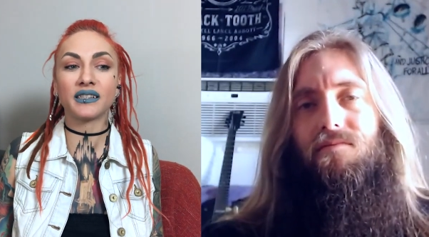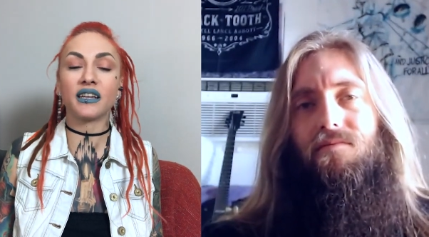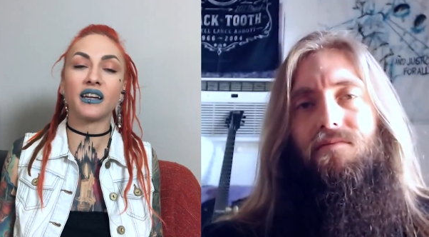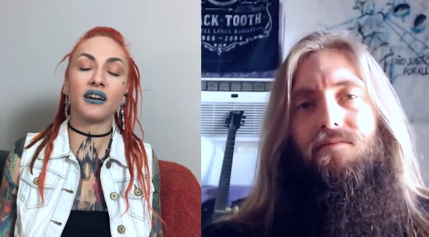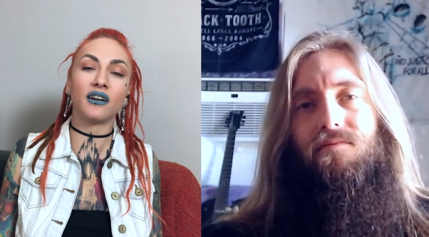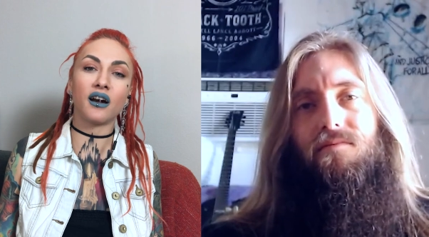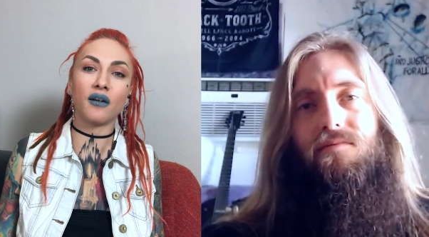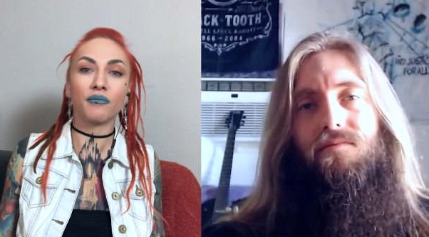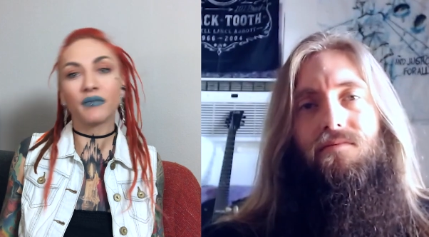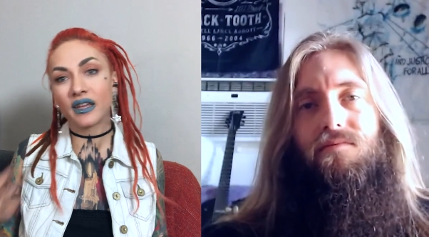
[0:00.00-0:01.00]
Speaker 1: is gonna.
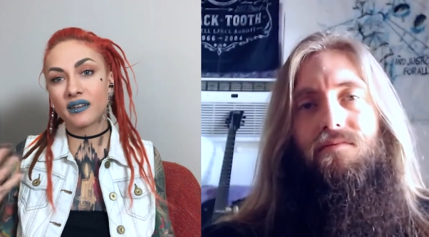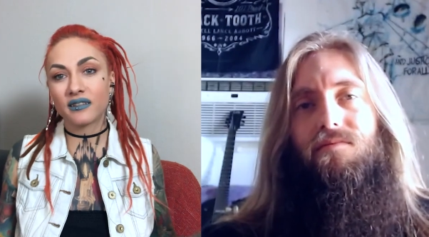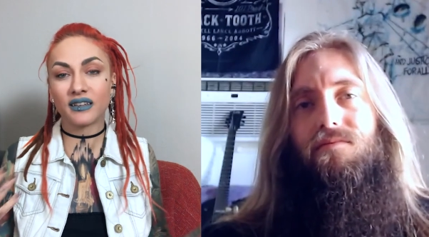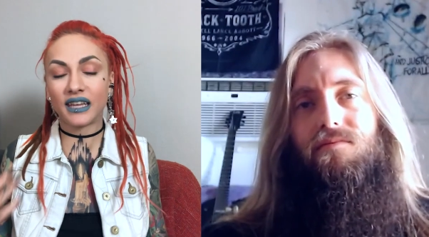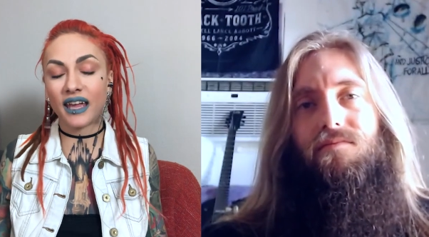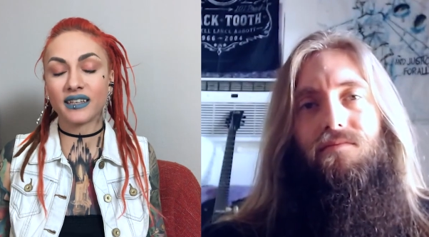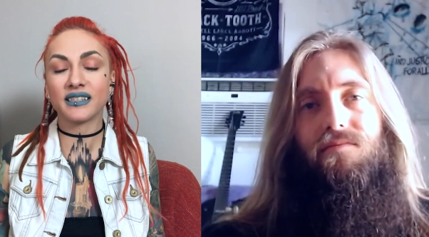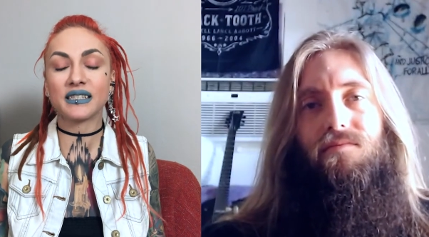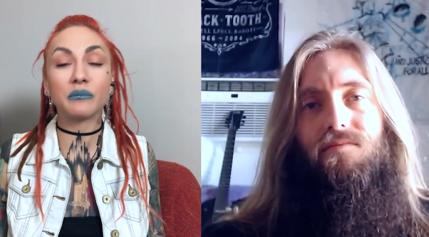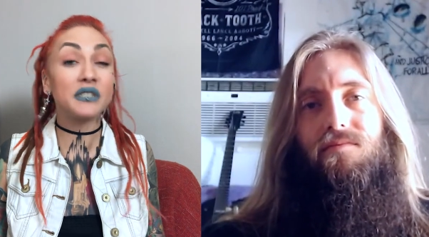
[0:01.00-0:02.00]
Uh, get
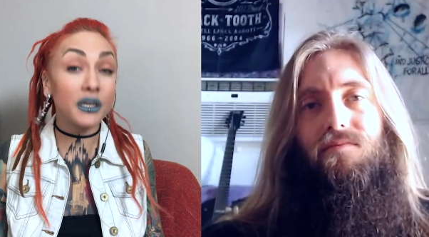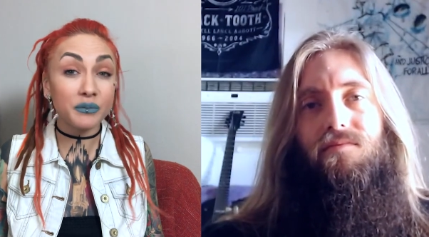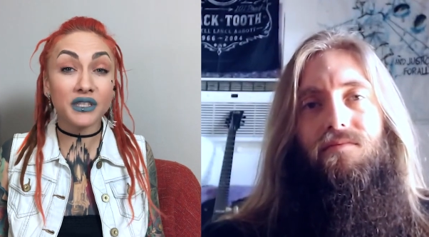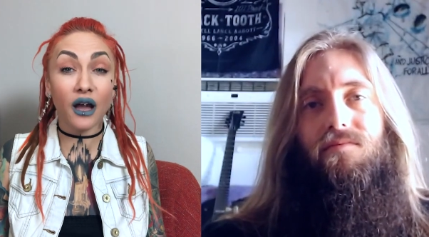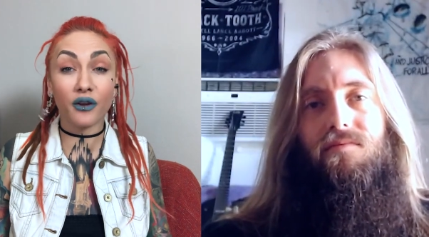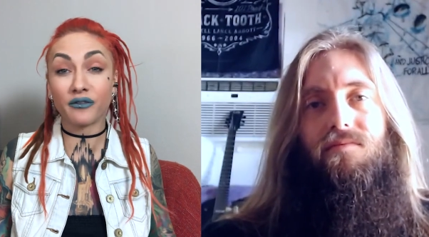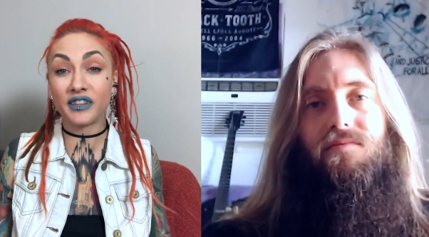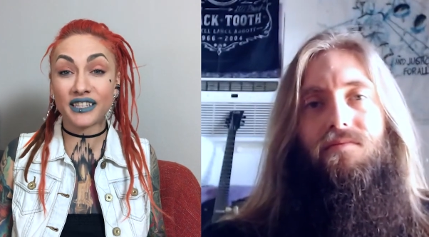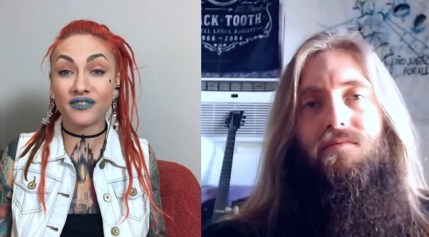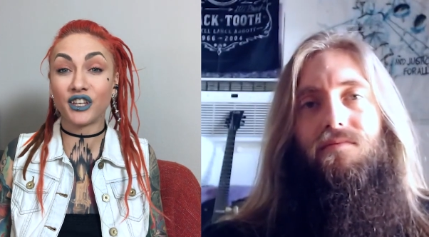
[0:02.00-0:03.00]
some tips out of
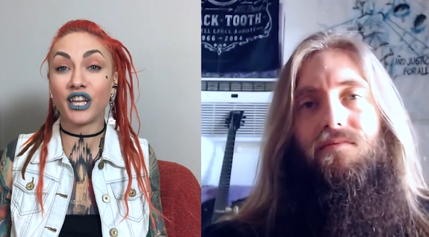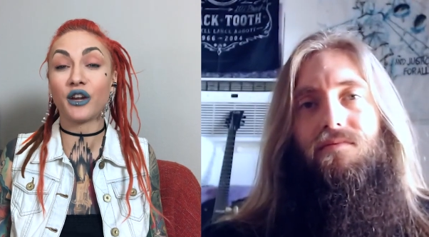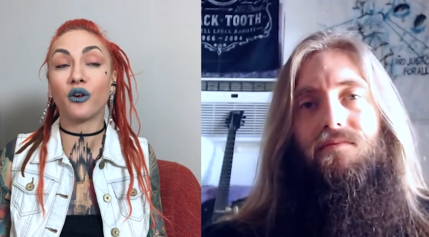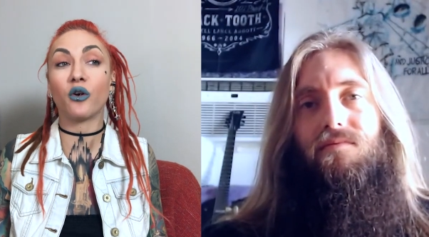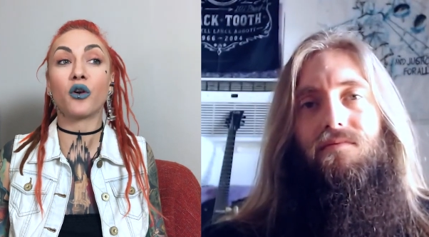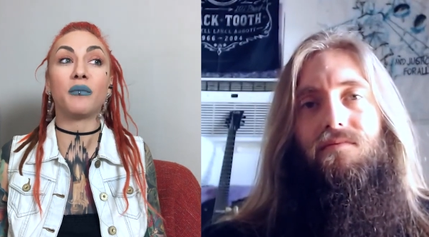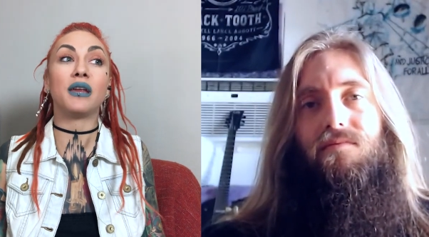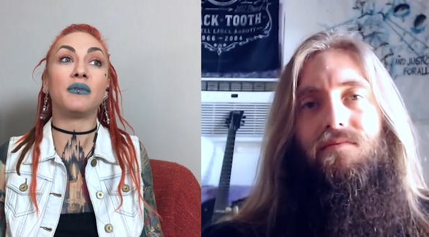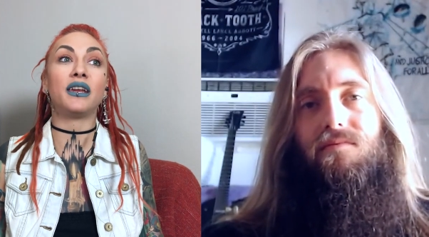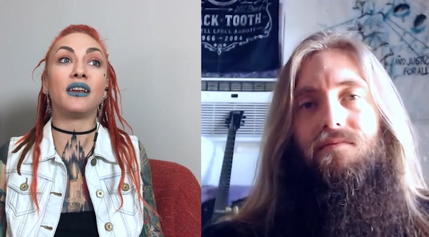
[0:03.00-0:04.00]
this video, or
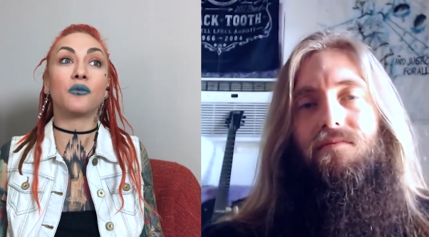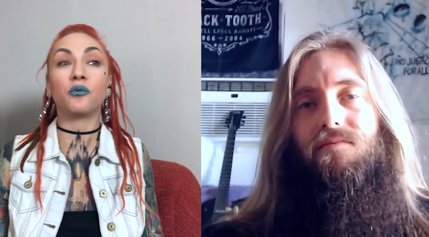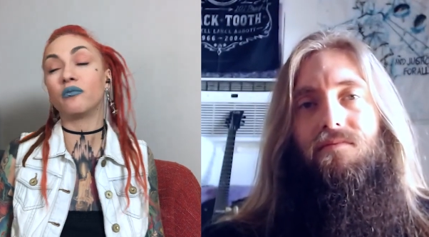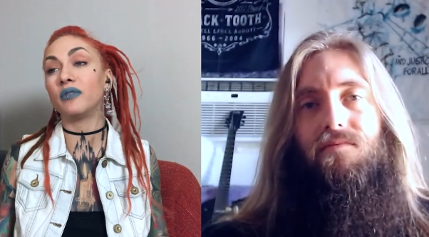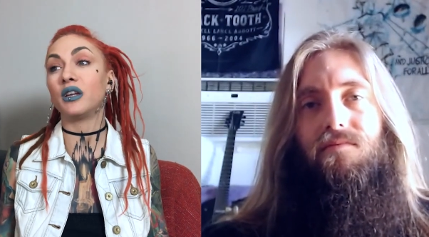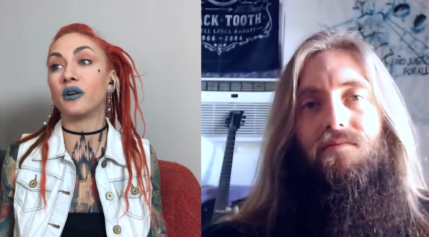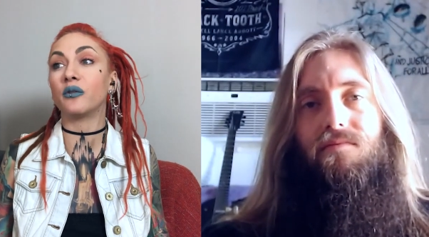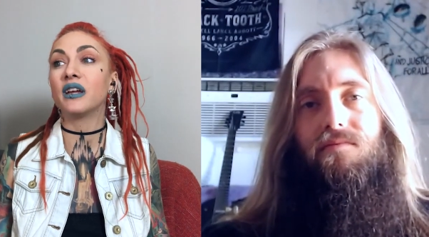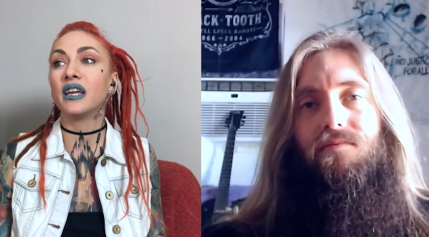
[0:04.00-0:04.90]
maybe you know